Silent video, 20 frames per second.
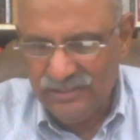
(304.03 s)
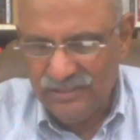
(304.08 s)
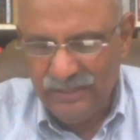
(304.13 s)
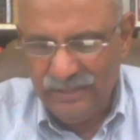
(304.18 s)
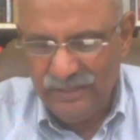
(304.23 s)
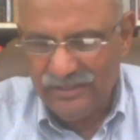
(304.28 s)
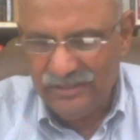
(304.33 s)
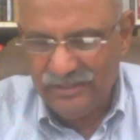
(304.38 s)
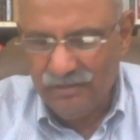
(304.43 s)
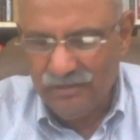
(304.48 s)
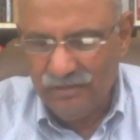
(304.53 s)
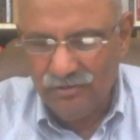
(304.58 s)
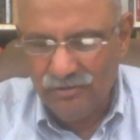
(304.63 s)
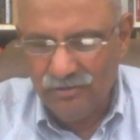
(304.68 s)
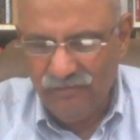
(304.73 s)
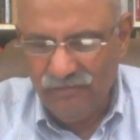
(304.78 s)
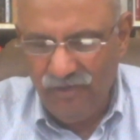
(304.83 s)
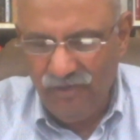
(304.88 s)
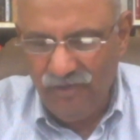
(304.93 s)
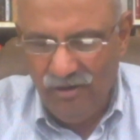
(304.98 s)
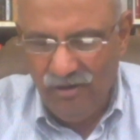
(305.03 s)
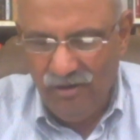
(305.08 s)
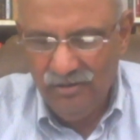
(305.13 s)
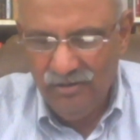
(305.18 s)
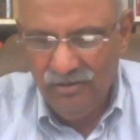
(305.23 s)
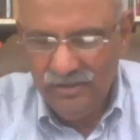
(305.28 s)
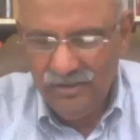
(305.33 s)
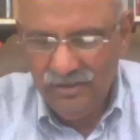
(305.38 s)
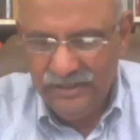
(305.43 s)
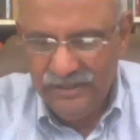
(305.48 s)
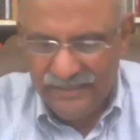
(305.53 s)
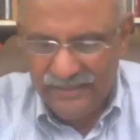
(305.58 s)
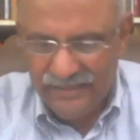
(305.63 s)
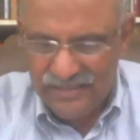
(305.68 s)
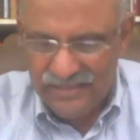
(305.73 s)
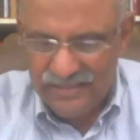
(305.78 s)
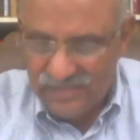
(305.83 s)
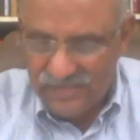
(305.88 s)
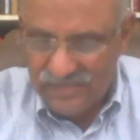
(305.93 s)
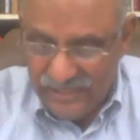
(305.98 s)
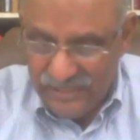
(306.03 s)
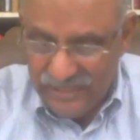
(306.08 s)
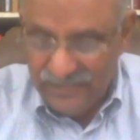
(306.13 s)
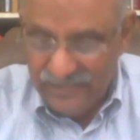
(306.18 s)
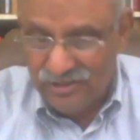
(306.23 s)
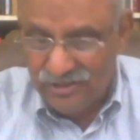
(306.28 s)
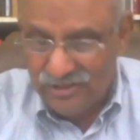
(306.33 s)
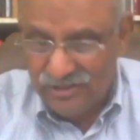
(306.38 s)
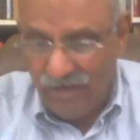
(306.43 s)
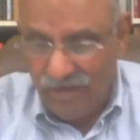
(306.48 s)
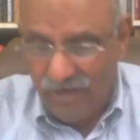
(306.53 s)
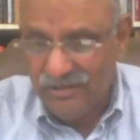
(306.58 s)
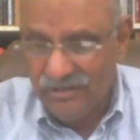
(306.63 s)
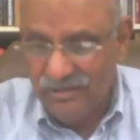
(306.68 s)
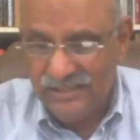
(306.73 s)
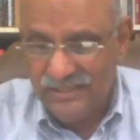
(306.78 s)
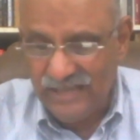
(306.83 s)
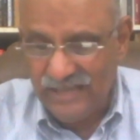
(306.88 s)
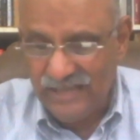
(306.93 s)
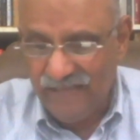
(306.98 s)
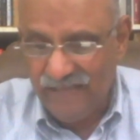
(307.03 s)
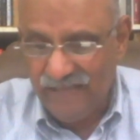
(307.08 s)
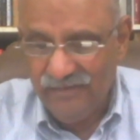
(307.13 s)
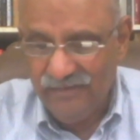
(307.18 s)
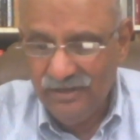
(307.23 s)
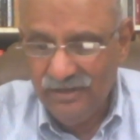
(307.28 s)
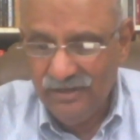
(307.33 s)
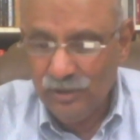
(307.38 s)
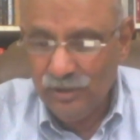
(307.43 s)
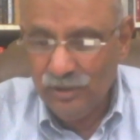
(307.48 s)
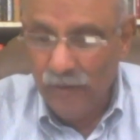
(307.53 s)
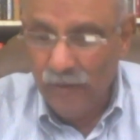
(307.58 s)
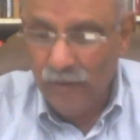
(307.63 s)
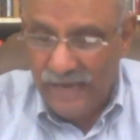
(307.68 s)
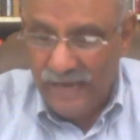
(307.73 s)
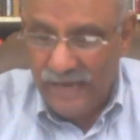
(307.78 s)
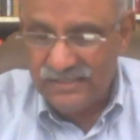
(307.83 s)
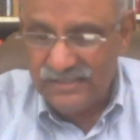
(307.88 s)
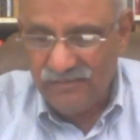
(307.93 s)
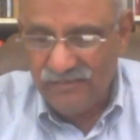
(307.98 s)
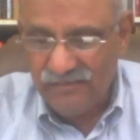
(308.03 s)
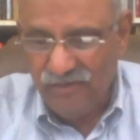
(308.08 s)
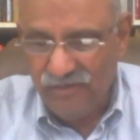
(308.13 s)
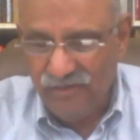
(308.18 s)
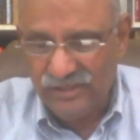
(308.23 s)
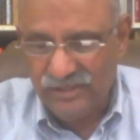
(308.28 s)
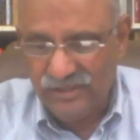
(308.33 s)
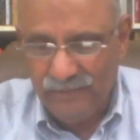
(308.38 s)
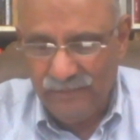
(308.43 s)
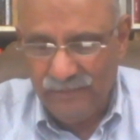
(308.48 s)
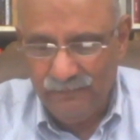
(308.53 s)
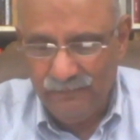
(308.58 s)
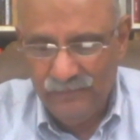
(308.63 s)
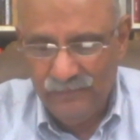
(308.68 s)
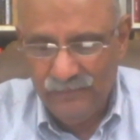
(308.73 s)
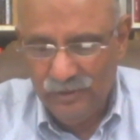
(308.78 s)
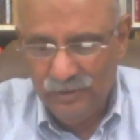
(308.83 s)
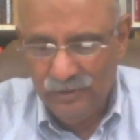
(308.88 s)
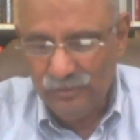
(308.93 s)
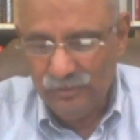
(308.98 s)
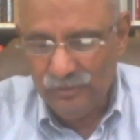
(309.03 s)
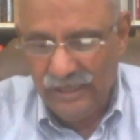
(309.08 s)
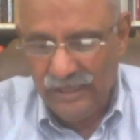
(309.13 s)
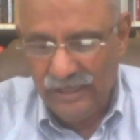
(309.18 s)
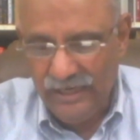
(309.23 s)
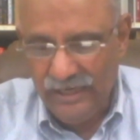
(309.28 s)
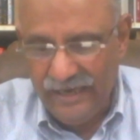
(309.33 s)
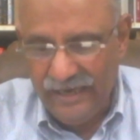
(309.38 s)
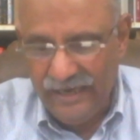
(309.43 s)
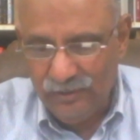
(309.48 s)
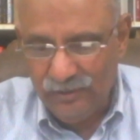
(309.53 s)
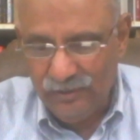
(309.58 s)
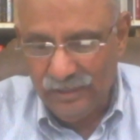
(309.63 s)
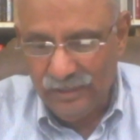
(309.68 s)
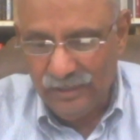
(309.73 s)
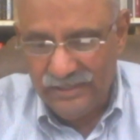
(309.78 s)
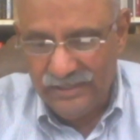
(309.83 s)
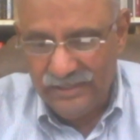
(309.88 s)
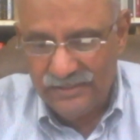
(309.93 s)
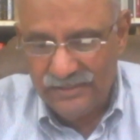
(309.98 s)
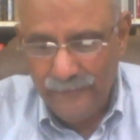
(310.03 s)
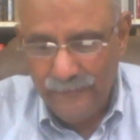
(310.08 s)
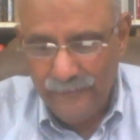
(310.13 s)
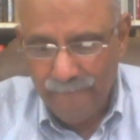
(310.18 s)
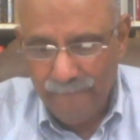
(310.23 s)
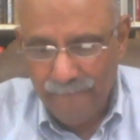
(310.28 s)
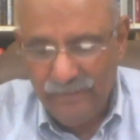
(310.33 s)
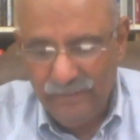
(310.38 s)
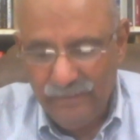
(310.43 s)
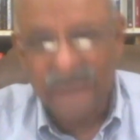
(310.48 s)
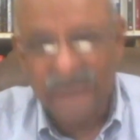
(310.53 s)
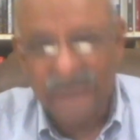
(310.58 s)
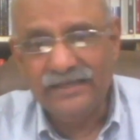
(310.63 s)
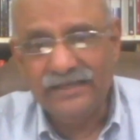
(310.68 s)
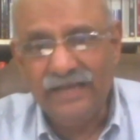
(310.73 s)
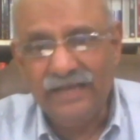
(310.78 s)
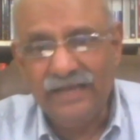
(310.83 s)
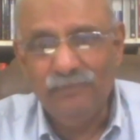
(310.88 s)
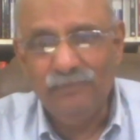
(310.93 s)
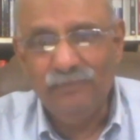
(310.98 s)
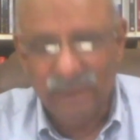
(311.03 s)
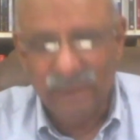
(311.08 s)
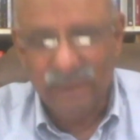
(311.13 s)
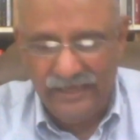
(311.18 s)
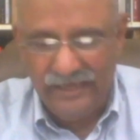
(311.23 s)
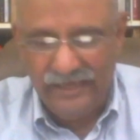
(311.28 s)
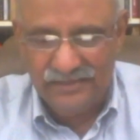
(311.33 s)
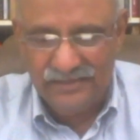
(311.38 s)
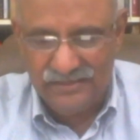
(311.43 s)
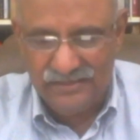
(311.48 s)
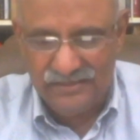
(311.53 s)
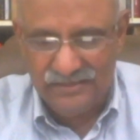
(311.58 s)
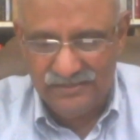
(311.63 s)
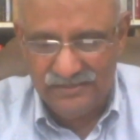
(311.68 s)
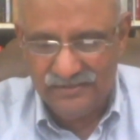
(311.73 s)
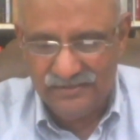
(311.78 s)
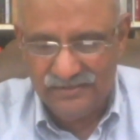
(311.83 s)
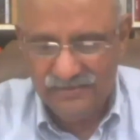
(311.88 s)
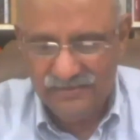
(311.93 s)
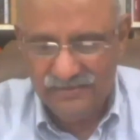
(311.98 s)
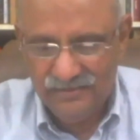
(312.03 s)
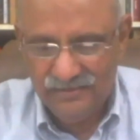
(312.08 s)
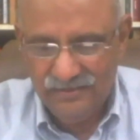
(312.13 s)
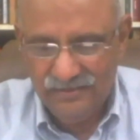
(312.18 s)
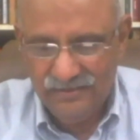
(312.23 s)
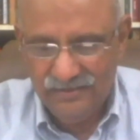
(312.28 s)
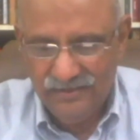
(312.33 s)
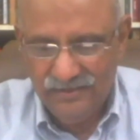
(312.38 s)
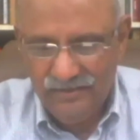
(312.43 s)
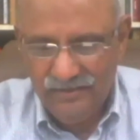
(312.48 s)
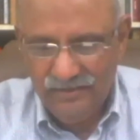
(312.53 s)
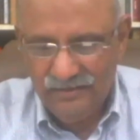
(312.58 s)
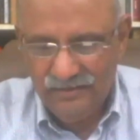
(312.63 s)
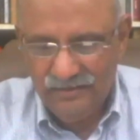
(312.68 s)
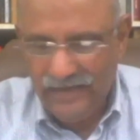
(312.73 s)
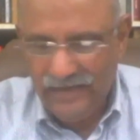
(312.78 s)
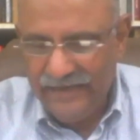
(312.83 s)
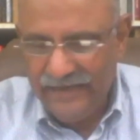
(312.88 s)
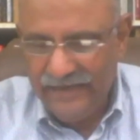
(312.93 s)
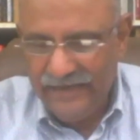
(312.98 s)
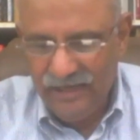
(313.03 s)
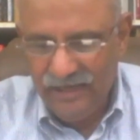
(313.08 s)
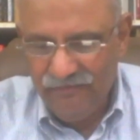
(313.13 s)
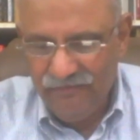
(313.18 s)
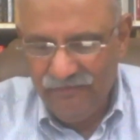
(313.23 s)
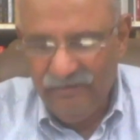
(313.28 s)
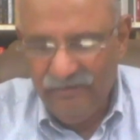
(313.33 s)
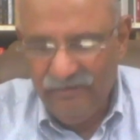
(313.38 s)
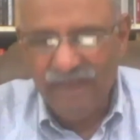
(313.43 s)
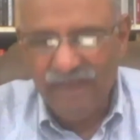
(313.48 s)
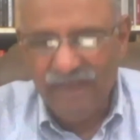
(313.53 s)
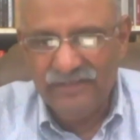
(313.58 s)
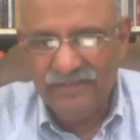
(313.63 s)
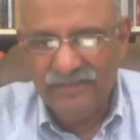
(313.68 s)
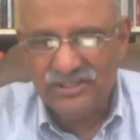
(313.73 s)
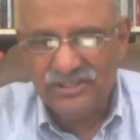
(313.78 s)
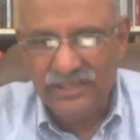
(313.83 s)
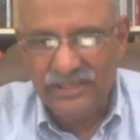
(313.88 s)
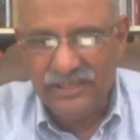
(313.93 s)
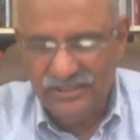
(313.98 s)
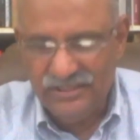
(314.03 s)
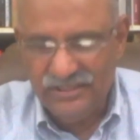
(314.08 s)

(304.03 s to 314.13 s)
the court of law, yet the state authorities have to answer for them to the electorates at the time of the elections. The idea of a welfare state